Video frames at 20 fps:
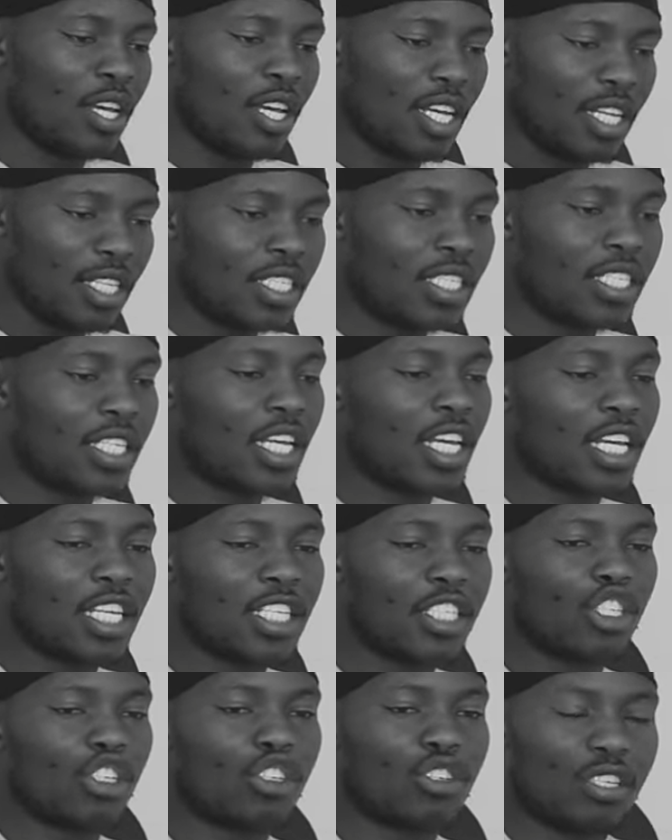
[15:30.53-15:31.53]
It's
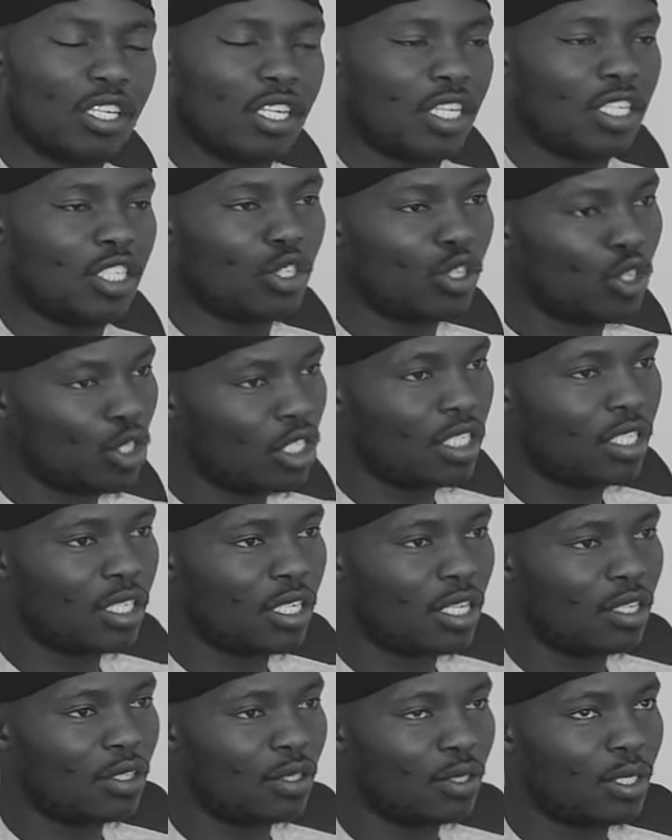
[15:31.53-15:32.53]
Second Street and George
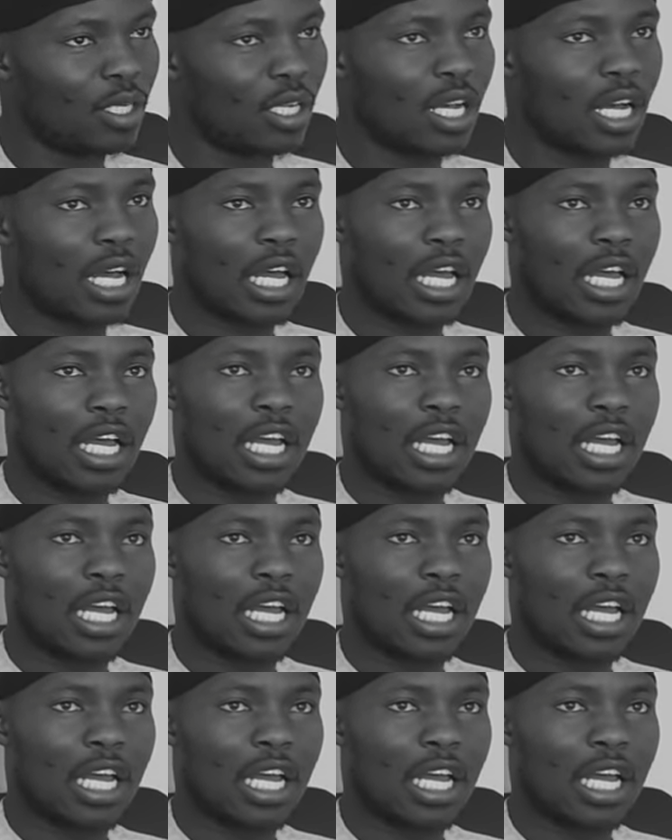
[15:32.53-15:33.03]
Silundika.